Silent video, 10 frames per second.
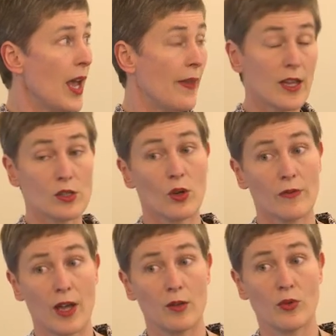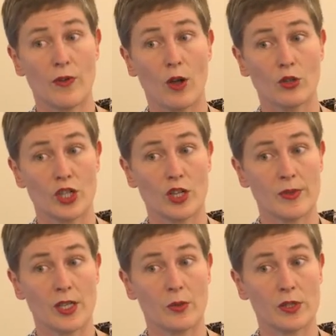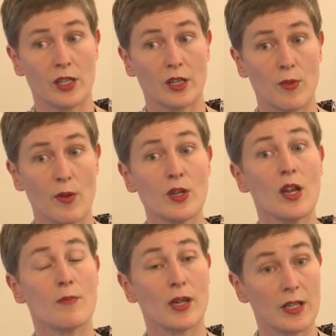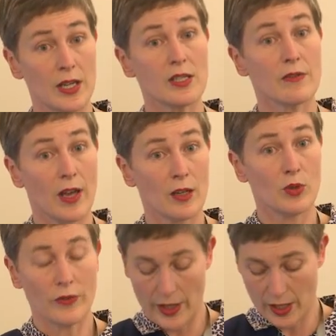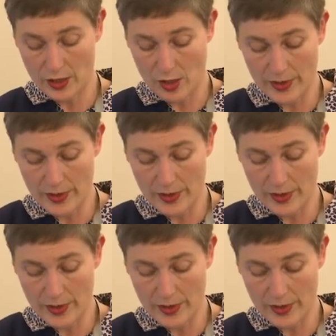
And that's not available for whole genome sequencing at the moment, but it is available for exome